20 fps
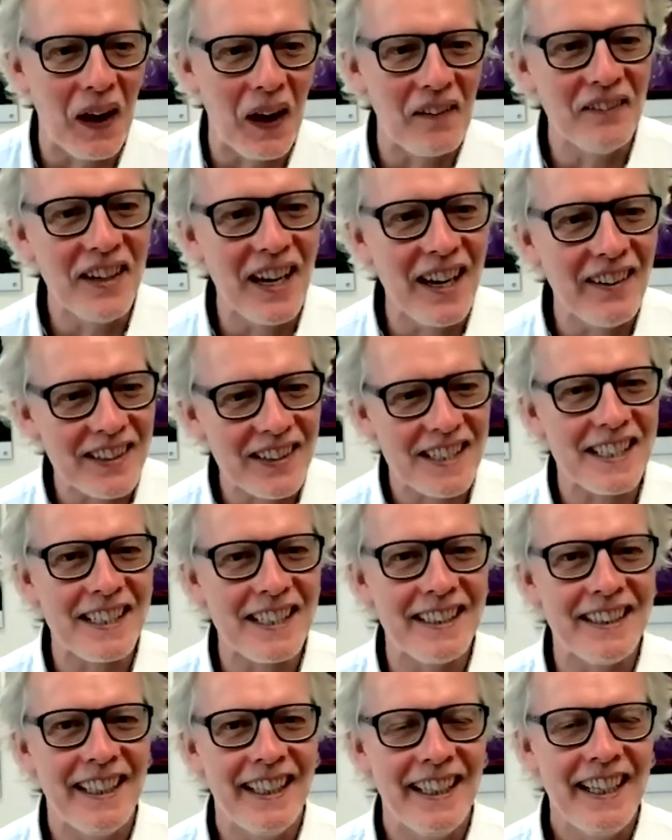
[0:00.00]
I've never
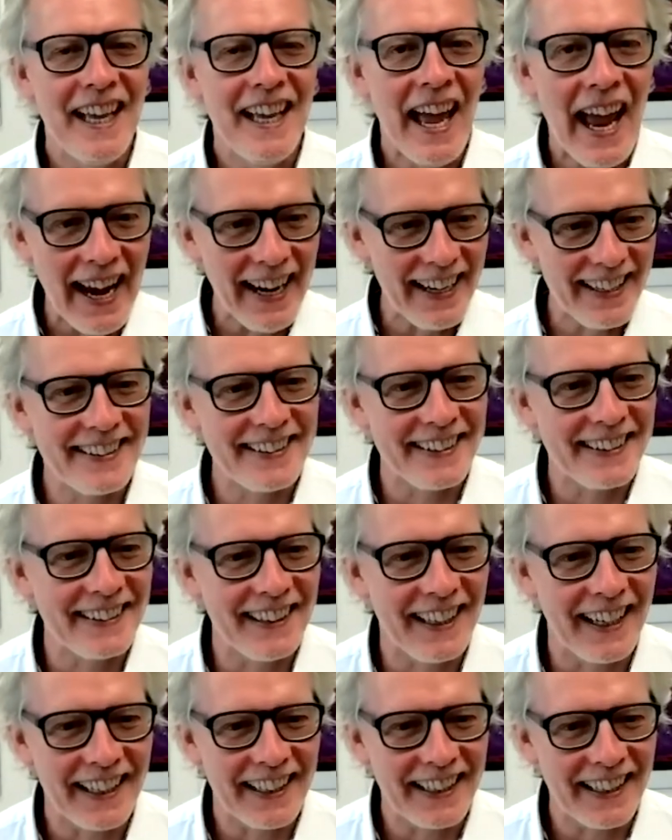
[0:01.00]
seen anything
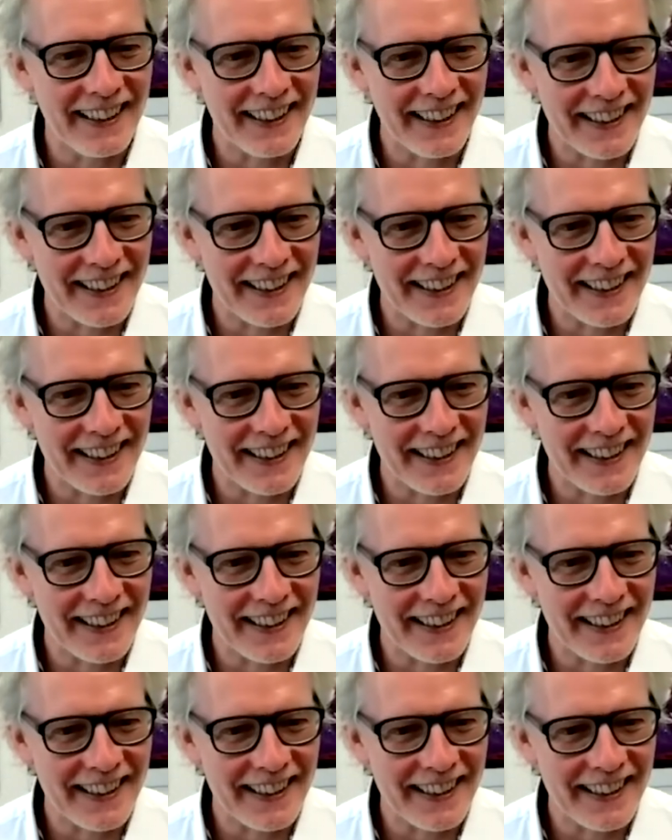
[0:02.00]
like it.